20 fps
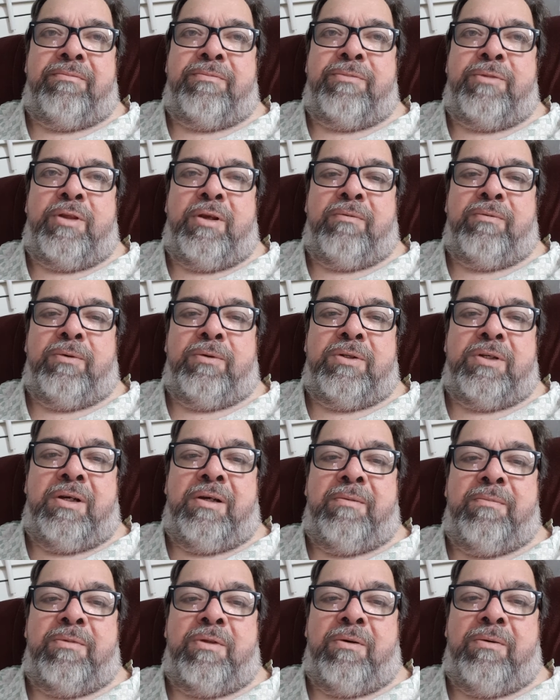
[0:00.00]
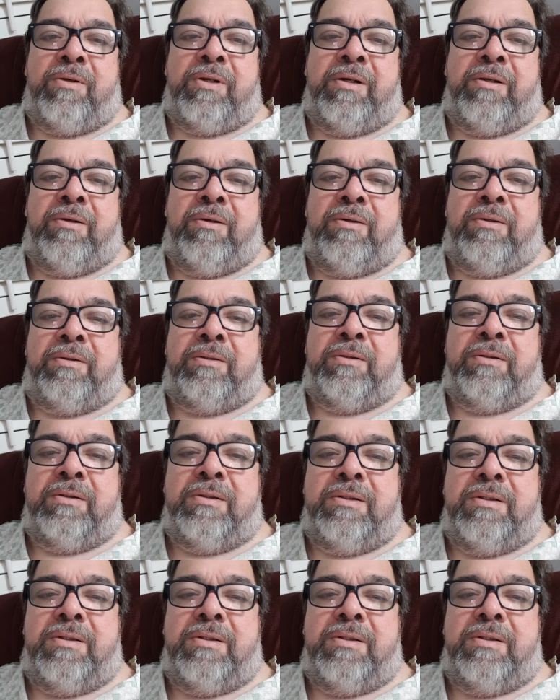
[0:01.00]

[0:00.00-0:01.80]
several times all day long.